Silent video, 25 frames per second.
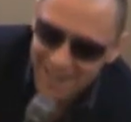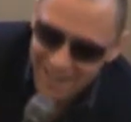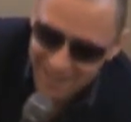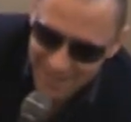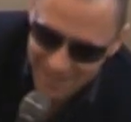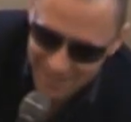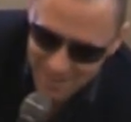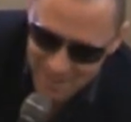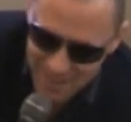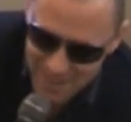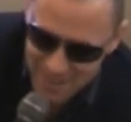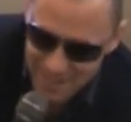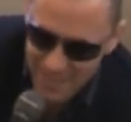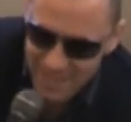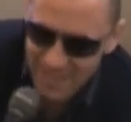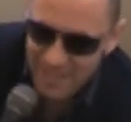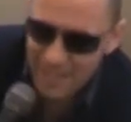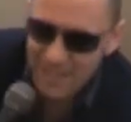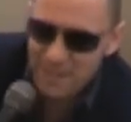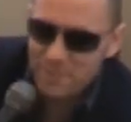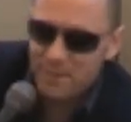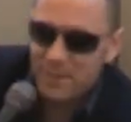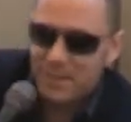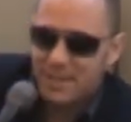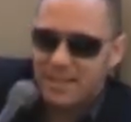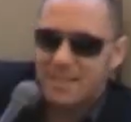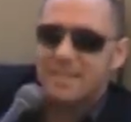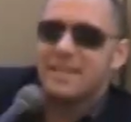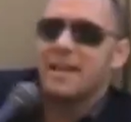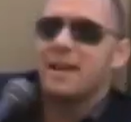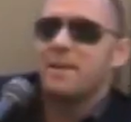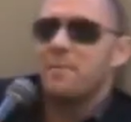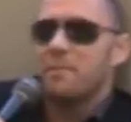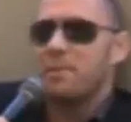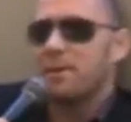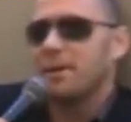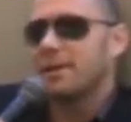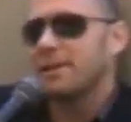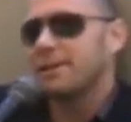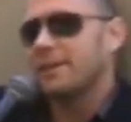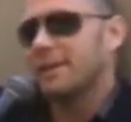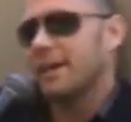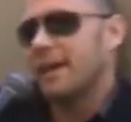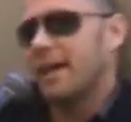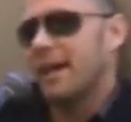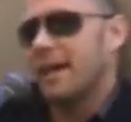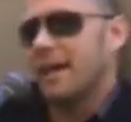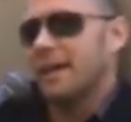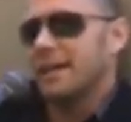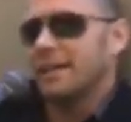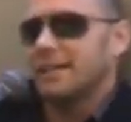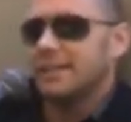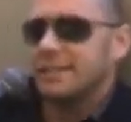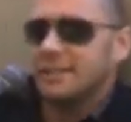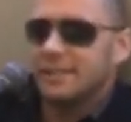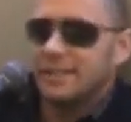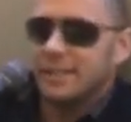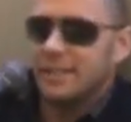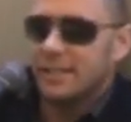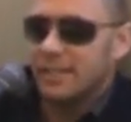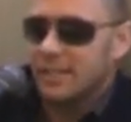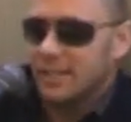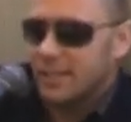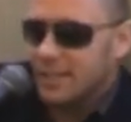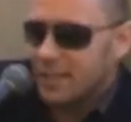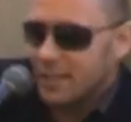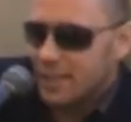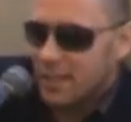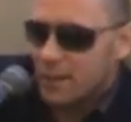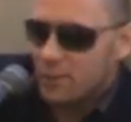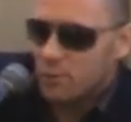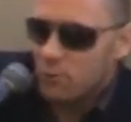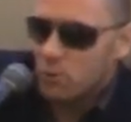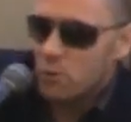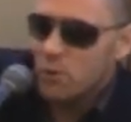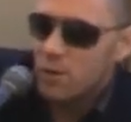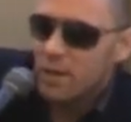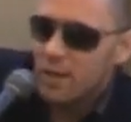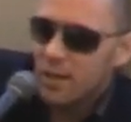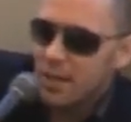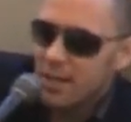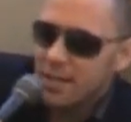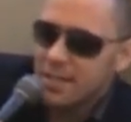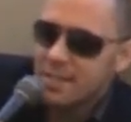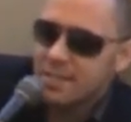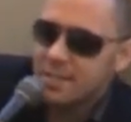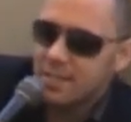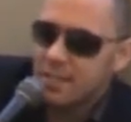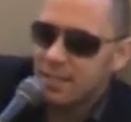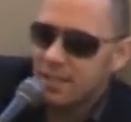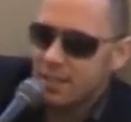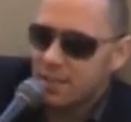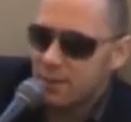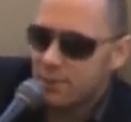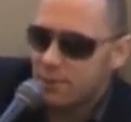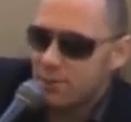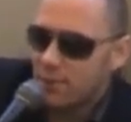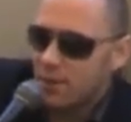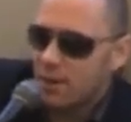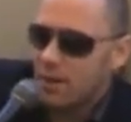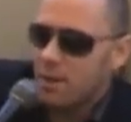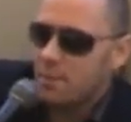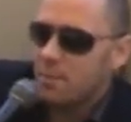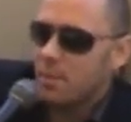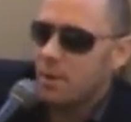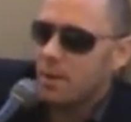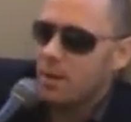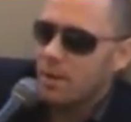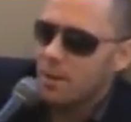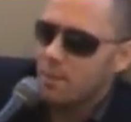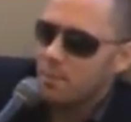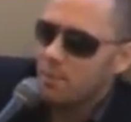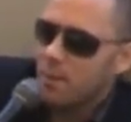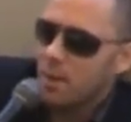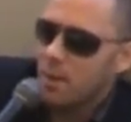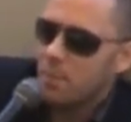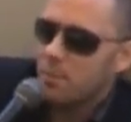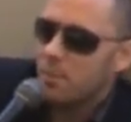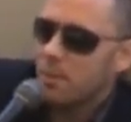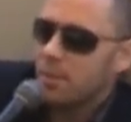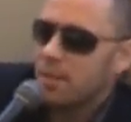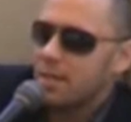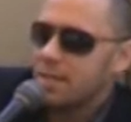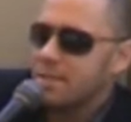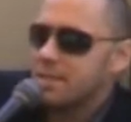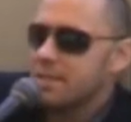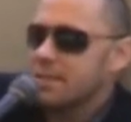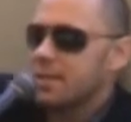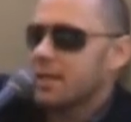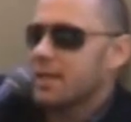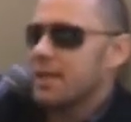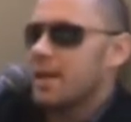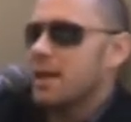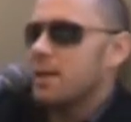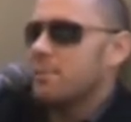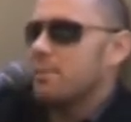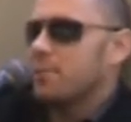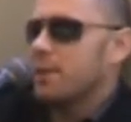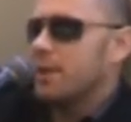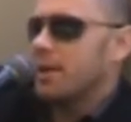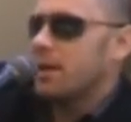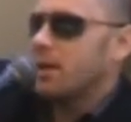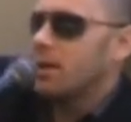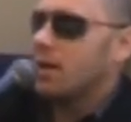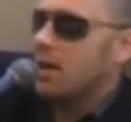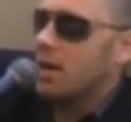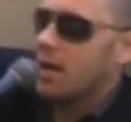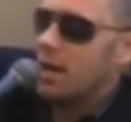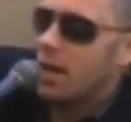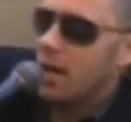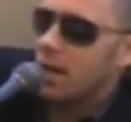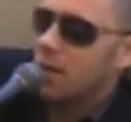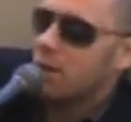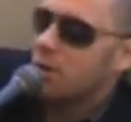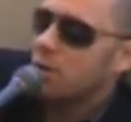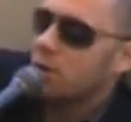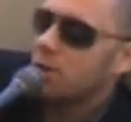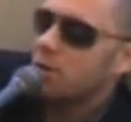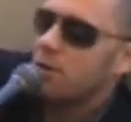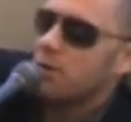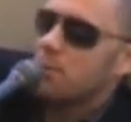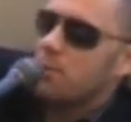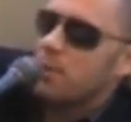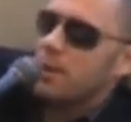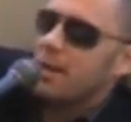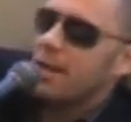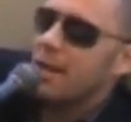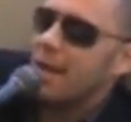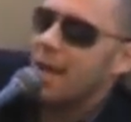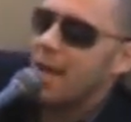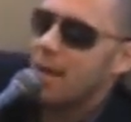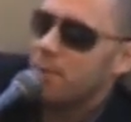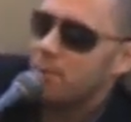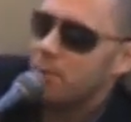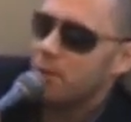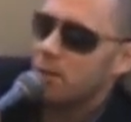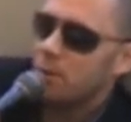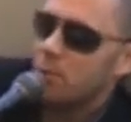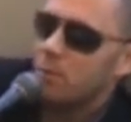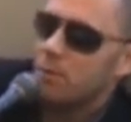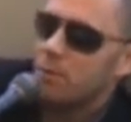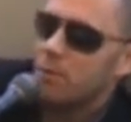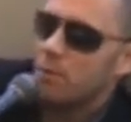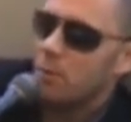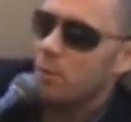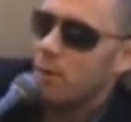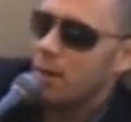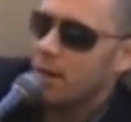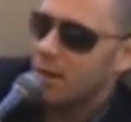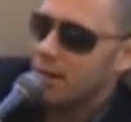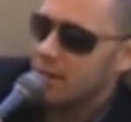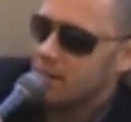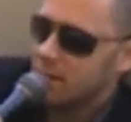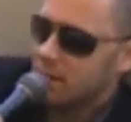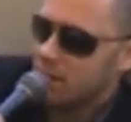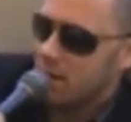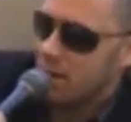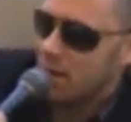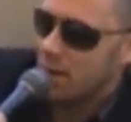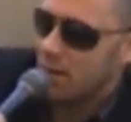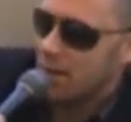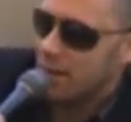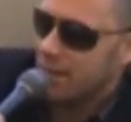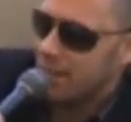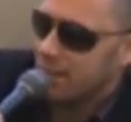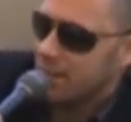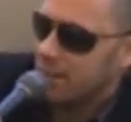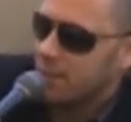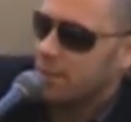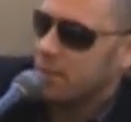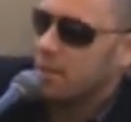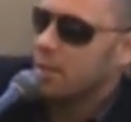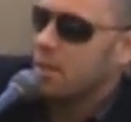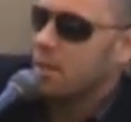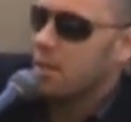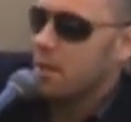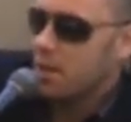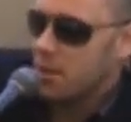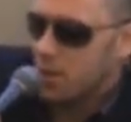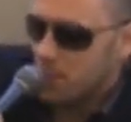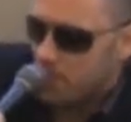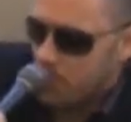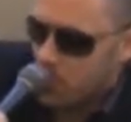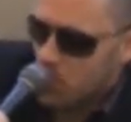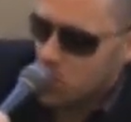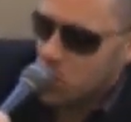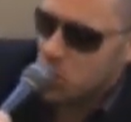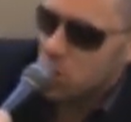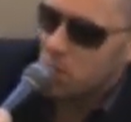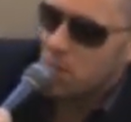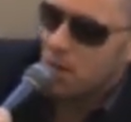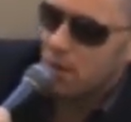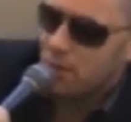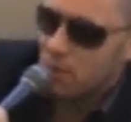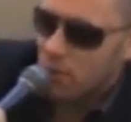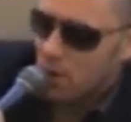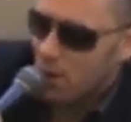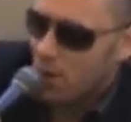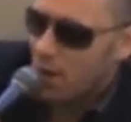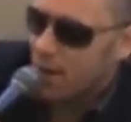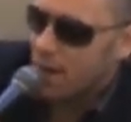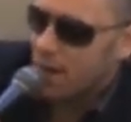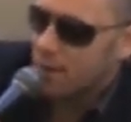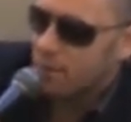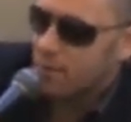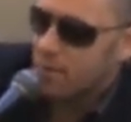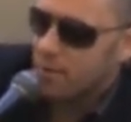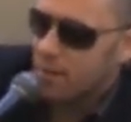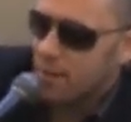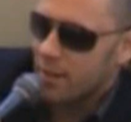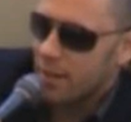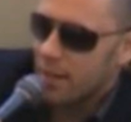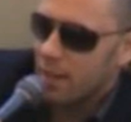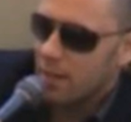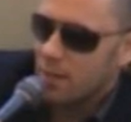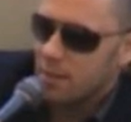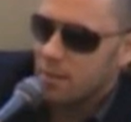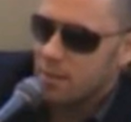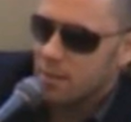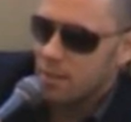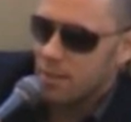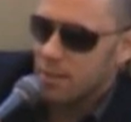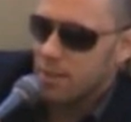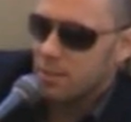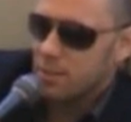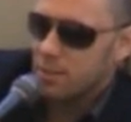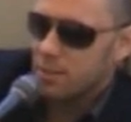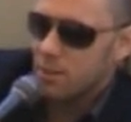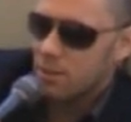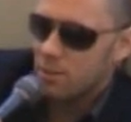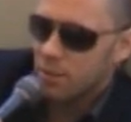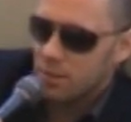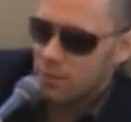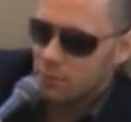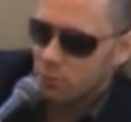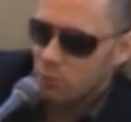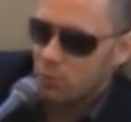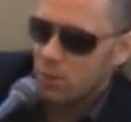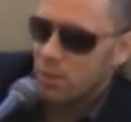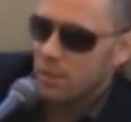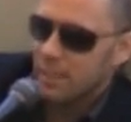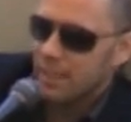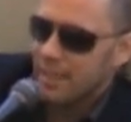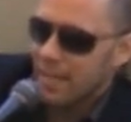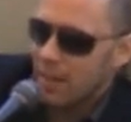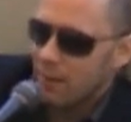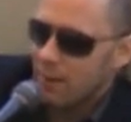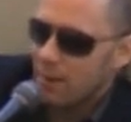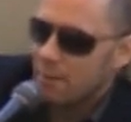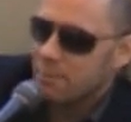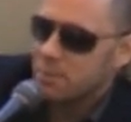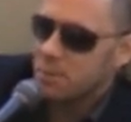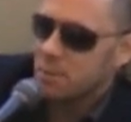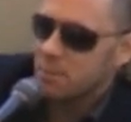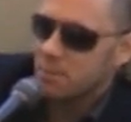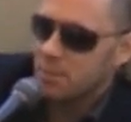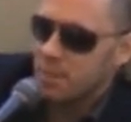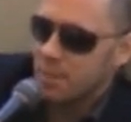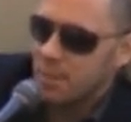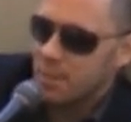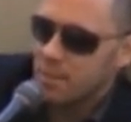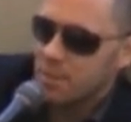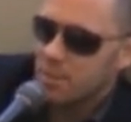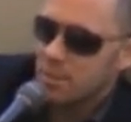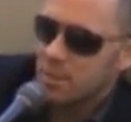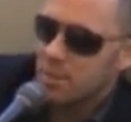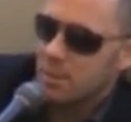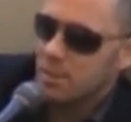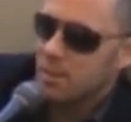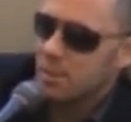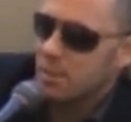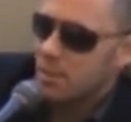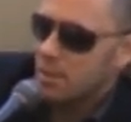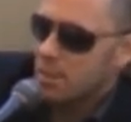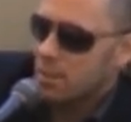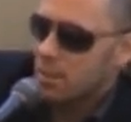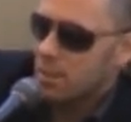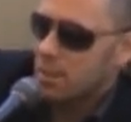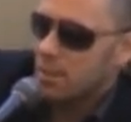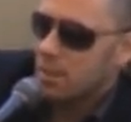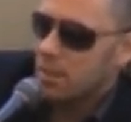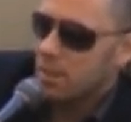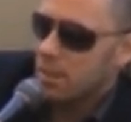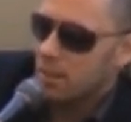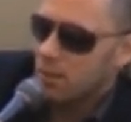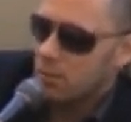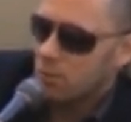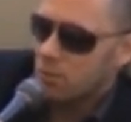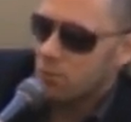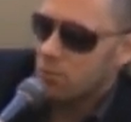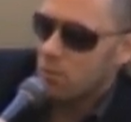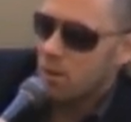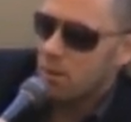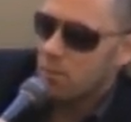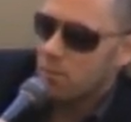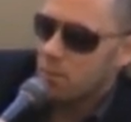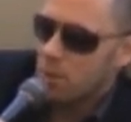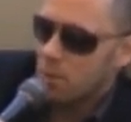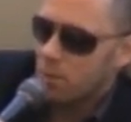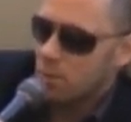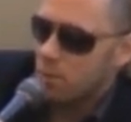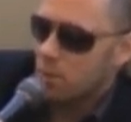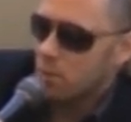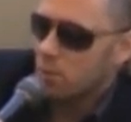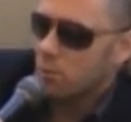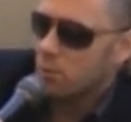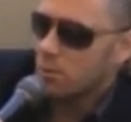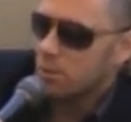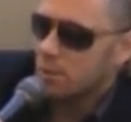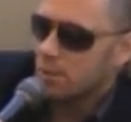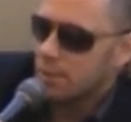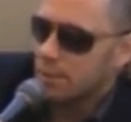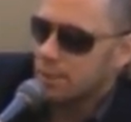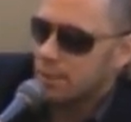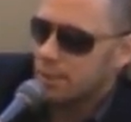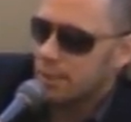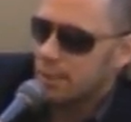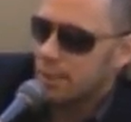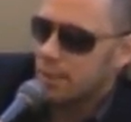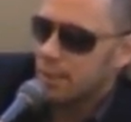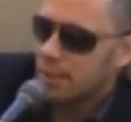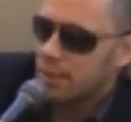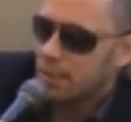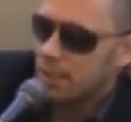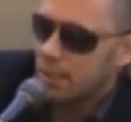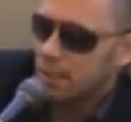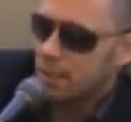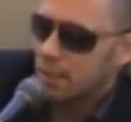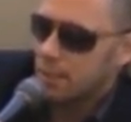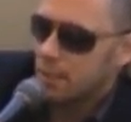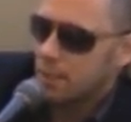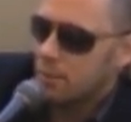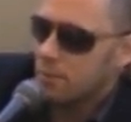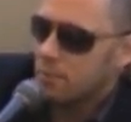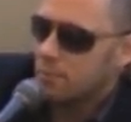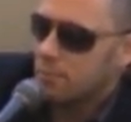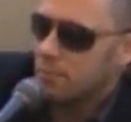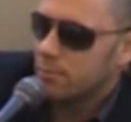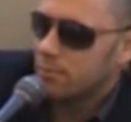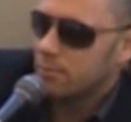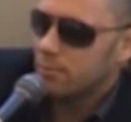No, I'd obviously like to be the champion and, you know, really solidify my place in the company. I couldn't have been happier with the way I started and the push that I've got and everything else. And so it's really now up to me to, you know, to run with the ball and, you know,